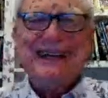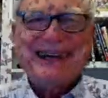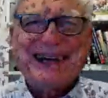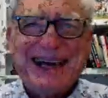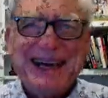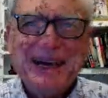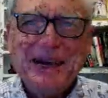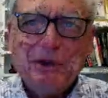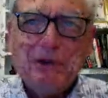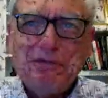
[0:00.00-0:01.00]
Okay,
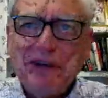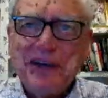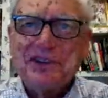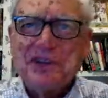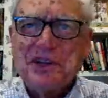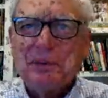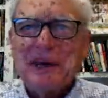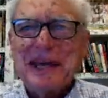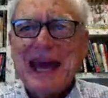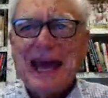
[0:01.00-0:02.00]
we finished the
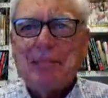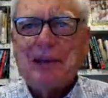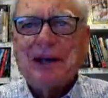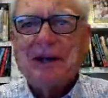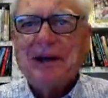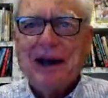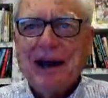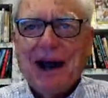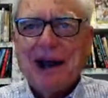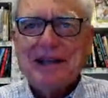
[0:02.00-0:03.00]
recap here,
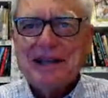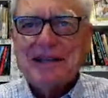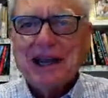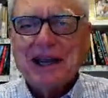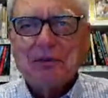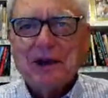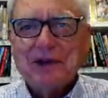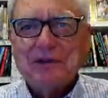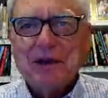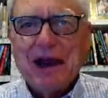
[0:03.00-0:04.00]
our
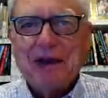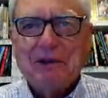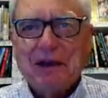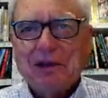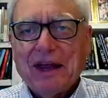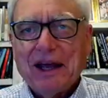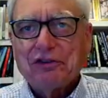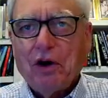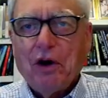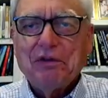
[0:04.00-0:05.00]
10-second thing,
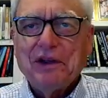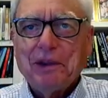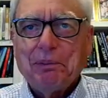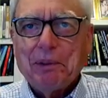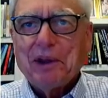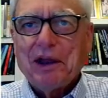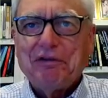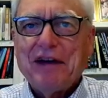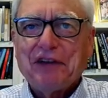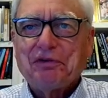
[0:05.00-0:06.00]
so hopefully the people that are
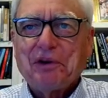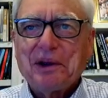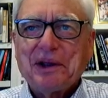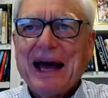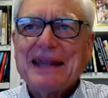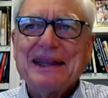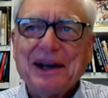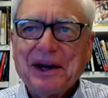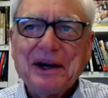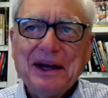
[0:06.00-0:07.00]
fast-forwarding got
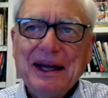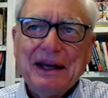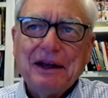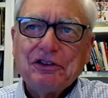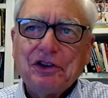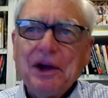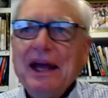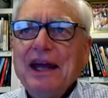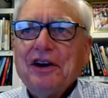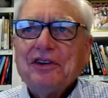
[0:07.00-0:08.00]
there. So
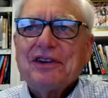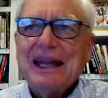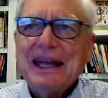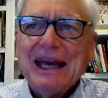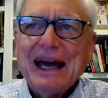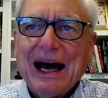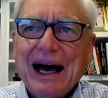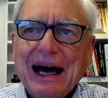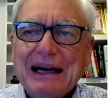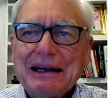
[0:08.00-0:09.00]
here's the,
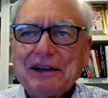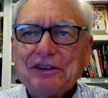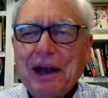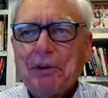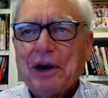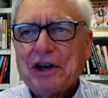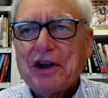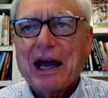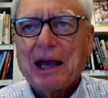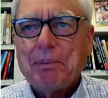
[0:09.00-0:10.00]
so now we're going to
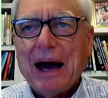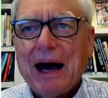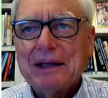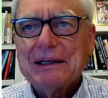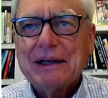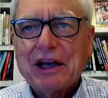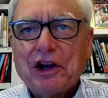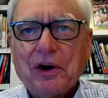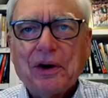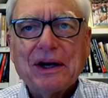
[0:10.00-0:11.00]
talk about
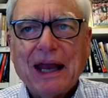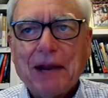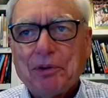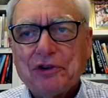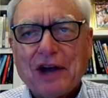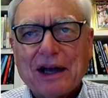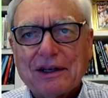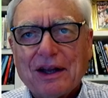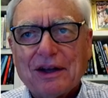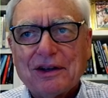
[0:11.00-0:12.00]
current and
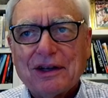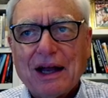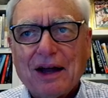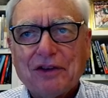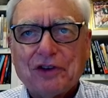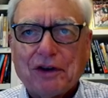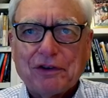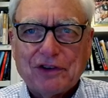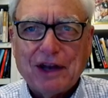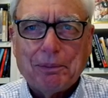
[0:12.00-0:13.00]
projected
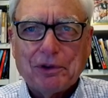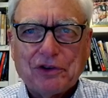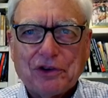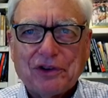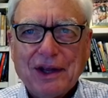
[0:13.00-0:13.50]
surface temperatures.